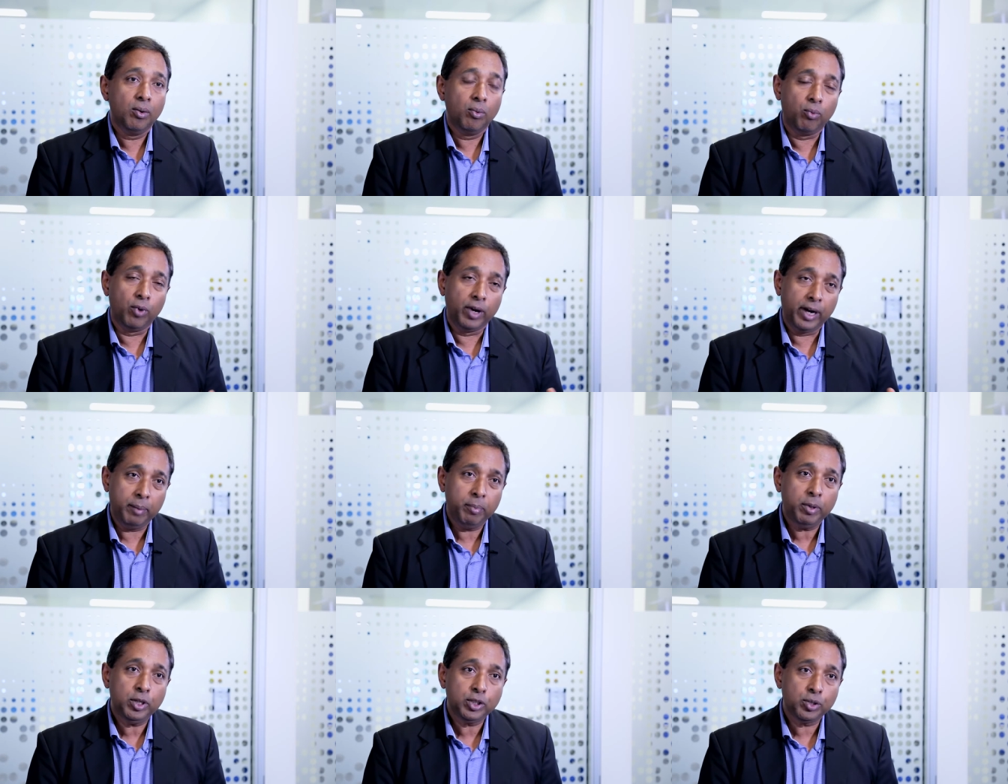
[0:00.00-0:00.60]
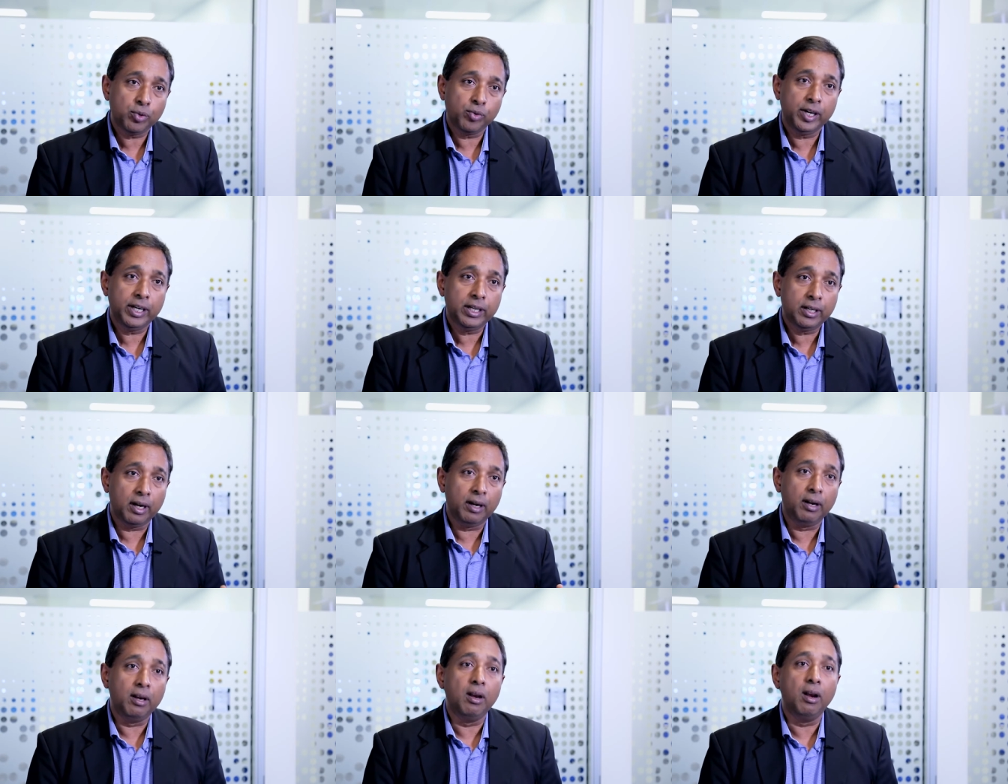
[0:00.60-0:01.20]
We're able to
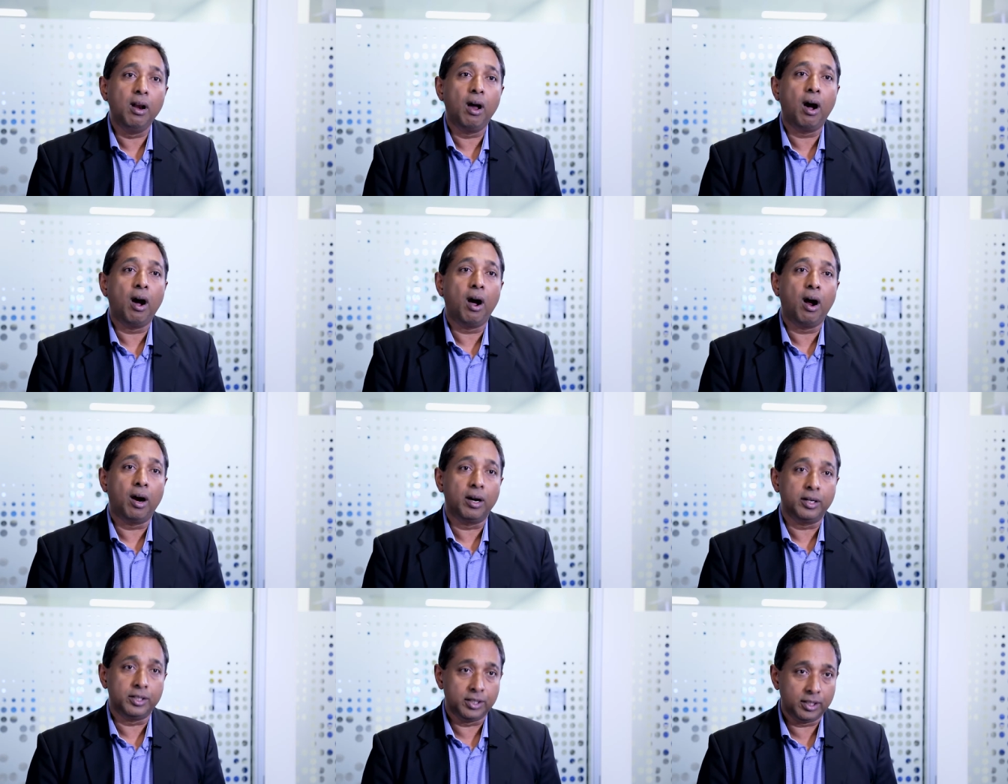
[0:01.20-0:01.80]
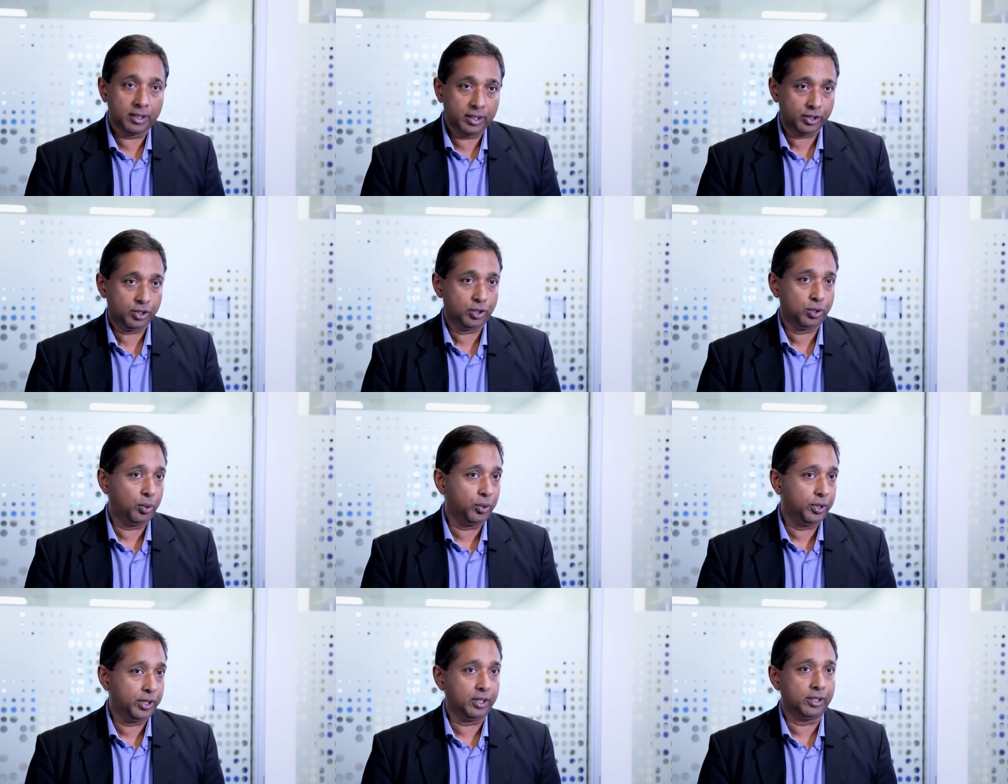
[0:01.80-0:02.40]
read large
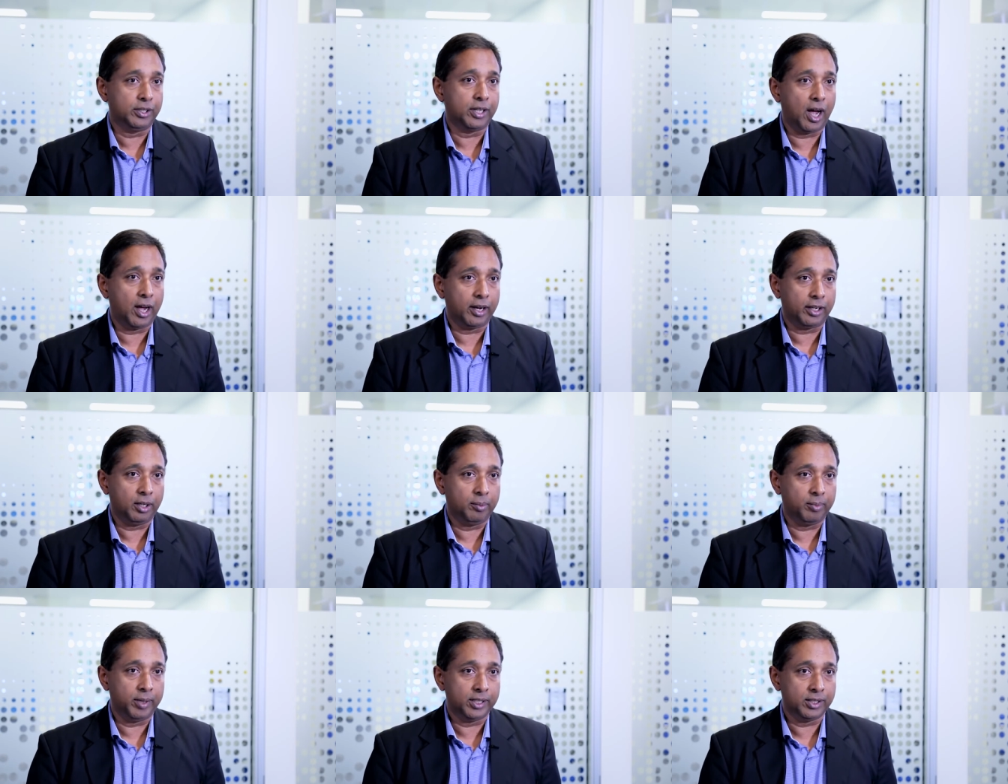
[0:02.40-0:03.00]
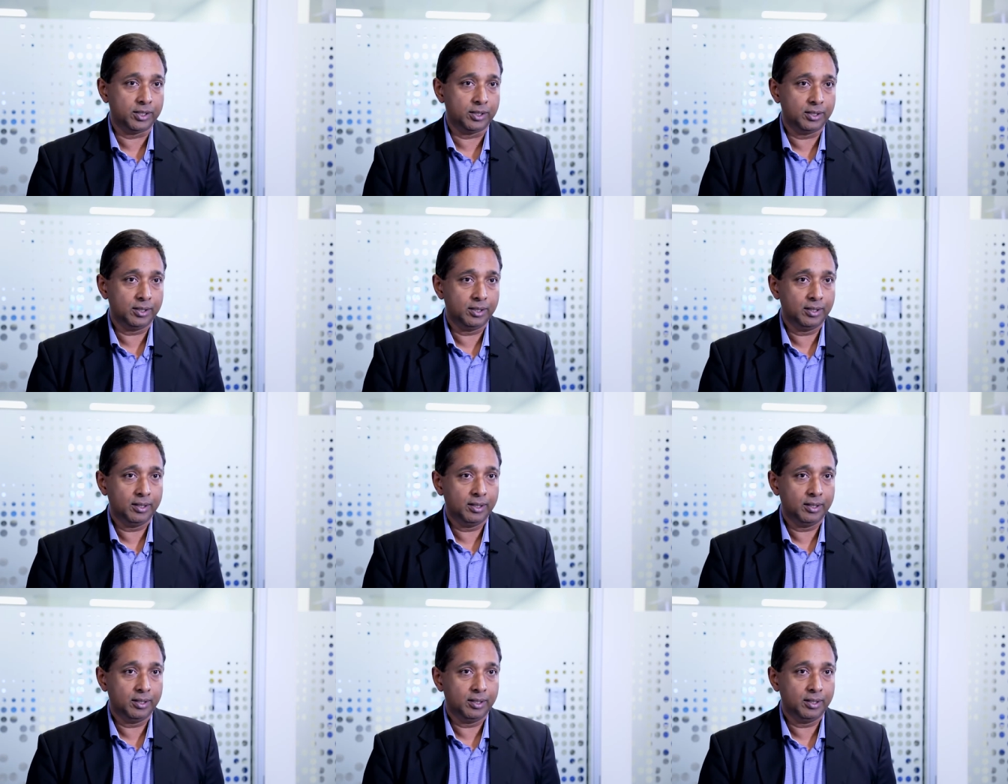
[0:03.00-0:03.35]
custodial documents